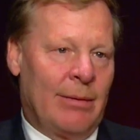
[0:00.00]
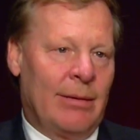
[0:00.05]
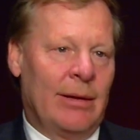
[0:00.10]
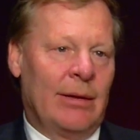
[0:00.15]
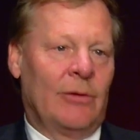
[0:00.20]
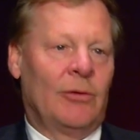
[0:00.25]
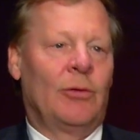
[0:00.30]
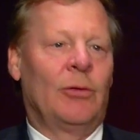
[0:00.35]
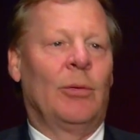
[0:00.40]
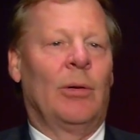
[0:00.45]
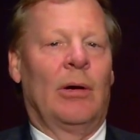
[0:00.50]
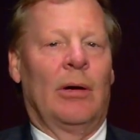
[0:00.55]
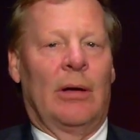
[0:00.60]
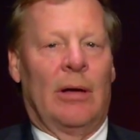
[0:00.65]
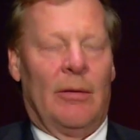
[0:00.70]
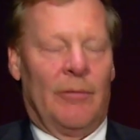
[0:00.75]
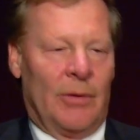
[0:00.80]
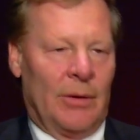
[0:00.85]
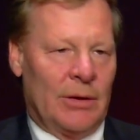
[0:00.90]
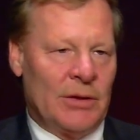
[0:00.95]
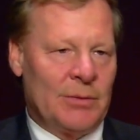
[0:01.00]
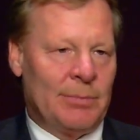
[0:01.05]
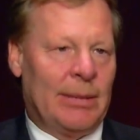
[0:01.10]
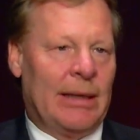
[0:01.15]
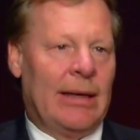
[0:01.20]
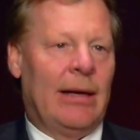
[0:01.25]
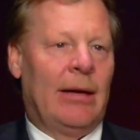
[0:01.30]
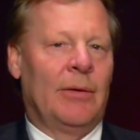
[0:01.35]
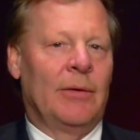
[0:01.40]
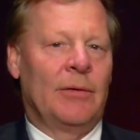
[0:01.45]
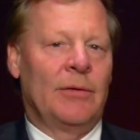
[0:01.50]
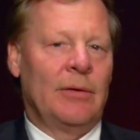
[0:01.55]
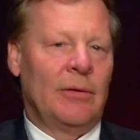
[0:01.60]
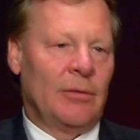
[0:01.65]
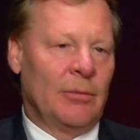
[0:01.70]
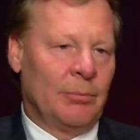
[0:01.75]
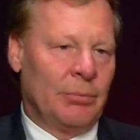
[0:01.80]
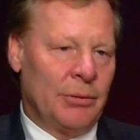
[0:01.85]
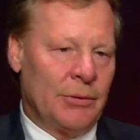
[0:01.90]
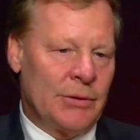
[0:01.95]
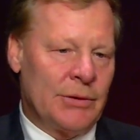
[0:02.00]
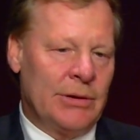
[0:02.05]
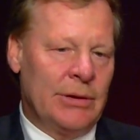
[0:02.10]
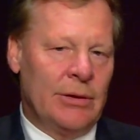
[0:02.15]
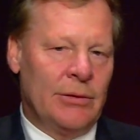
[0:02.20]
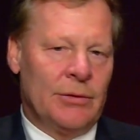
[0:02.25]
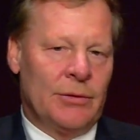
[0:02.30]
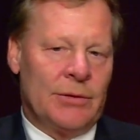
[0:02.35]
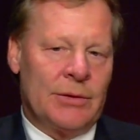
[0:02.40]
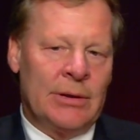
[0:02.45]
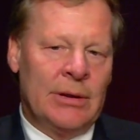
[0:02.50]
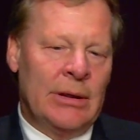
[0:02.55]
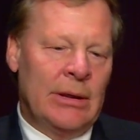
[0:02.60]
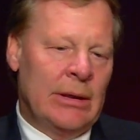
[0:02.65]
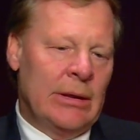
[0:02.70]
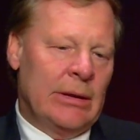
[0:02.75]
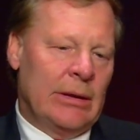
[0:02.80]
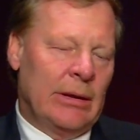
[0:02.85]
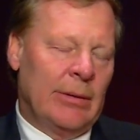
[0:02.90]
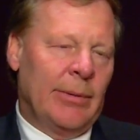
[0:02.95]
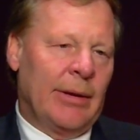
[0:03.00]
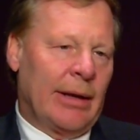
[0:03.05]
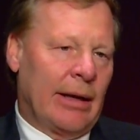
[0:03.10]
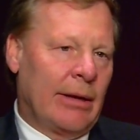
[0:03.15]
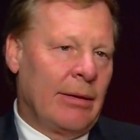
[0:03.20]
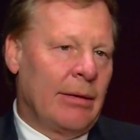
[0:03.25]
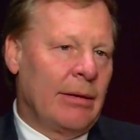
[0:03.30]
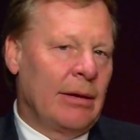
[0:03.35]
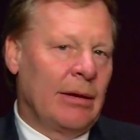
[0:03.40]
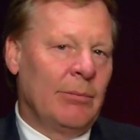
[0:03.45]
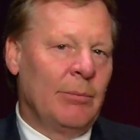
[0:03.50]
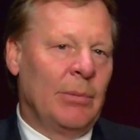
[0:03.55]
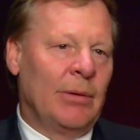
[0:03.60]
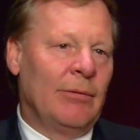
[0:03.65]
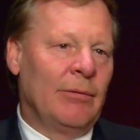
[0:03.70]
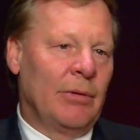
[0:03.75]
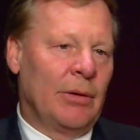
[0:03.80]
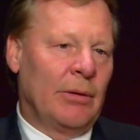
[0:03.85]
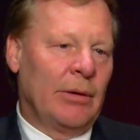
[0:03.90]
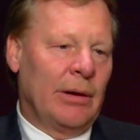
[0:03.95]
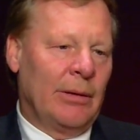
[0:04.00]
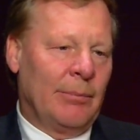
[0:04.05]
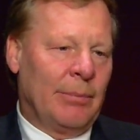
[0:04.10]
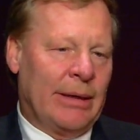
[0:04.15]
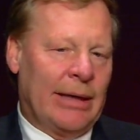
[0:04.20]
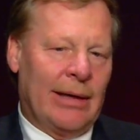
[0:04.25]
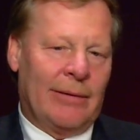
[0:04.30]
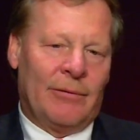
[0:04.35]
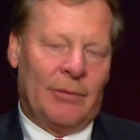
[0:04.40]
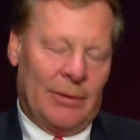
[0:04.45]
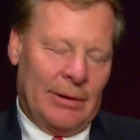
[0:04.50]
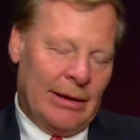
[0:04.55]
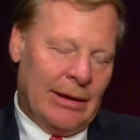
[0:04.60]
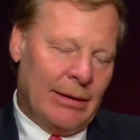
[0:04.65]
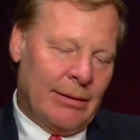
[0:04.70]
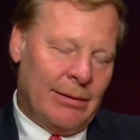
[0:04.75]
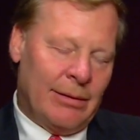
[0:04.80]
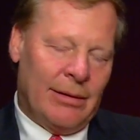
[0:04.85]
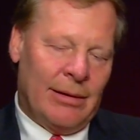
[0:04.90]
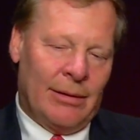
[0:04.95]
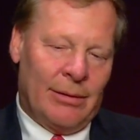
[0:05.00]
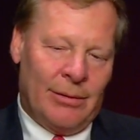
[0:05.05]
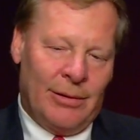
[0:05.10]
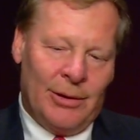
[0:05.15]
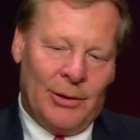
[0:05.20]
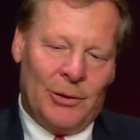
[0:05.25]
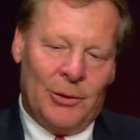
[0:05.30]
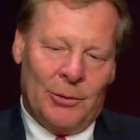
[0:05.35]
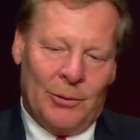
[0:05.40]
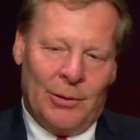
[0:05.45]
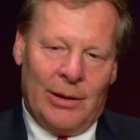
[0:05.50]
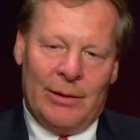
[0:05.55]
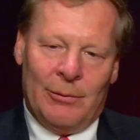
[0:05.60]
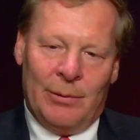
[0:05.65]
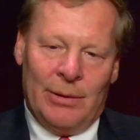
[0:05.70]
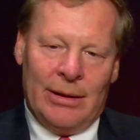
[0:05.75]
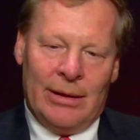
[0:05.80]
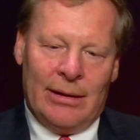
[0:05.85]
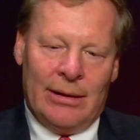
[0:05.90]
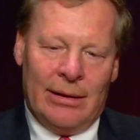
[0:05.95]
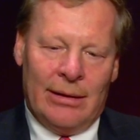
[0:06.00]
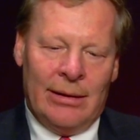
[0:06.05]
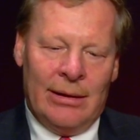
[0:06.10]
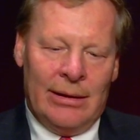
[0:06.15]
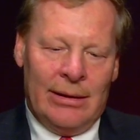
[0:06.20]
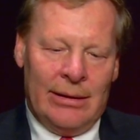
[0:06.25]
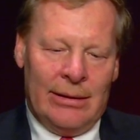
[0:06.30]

things to our governance policies and procedures that I think have been very impactful. And yeah, I think you're right. We had